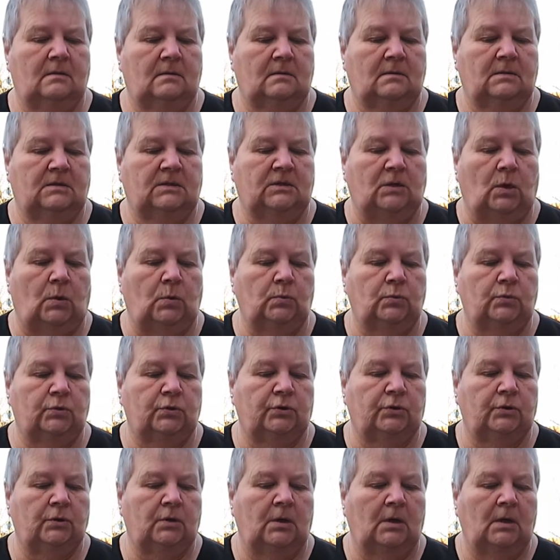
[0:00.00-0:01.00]
salt,
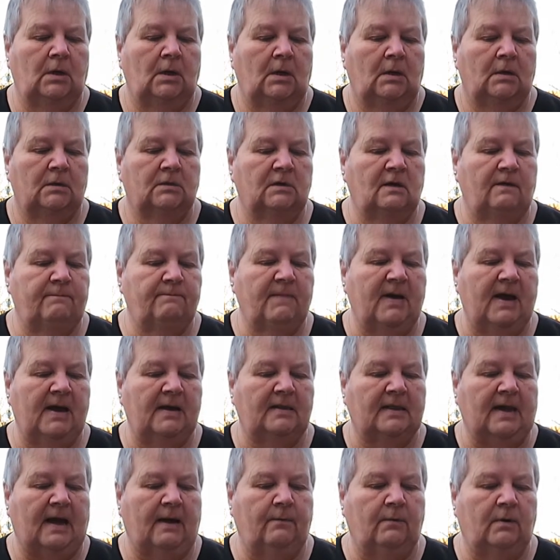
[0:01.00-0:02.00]
so I've
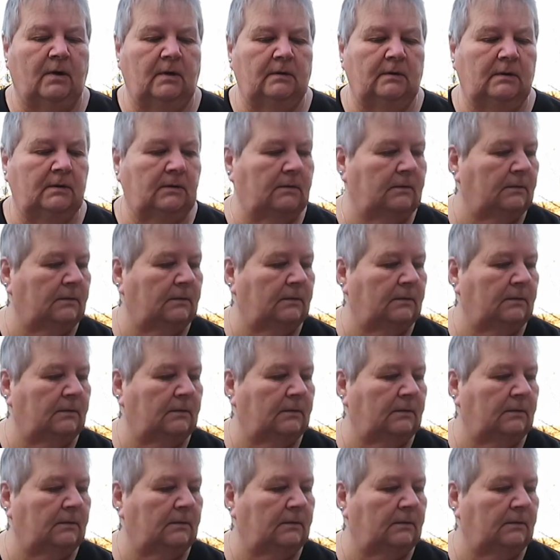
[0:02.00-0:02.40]
made that one,